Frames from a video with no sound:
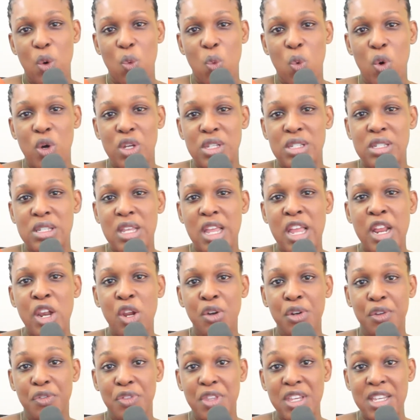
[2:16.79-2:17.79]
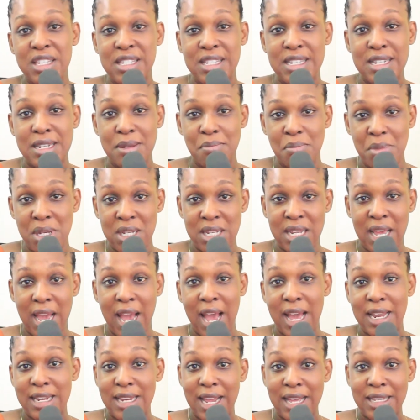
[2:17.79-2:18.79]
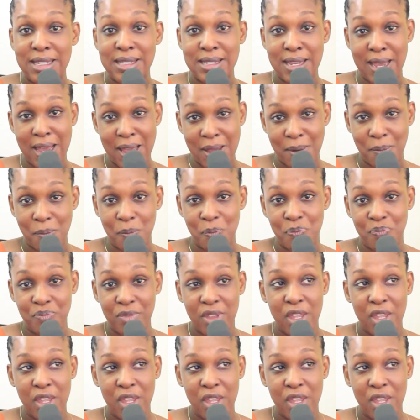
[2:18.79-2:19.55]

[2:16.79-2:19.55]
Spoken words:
was a lot of things in the media at that time